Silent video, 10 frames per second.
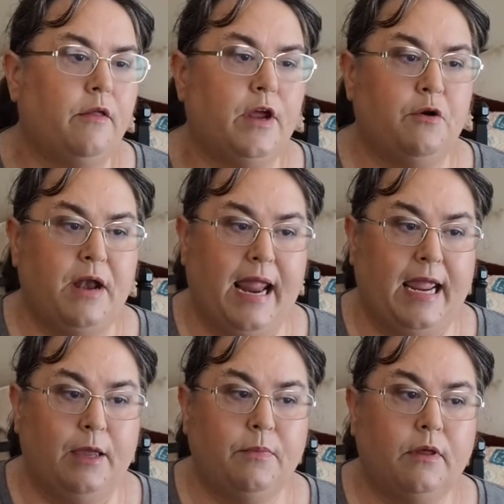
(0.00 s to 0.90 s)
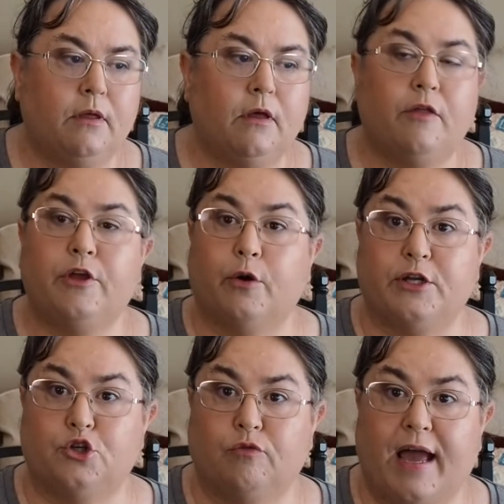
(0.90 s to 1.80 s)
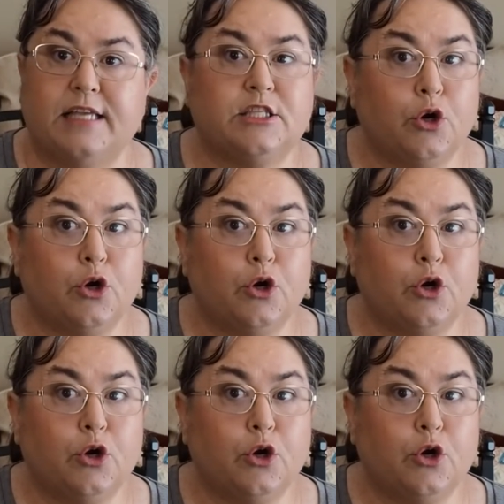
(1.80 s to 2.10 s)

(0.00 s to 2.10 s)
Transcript: Their name, their address,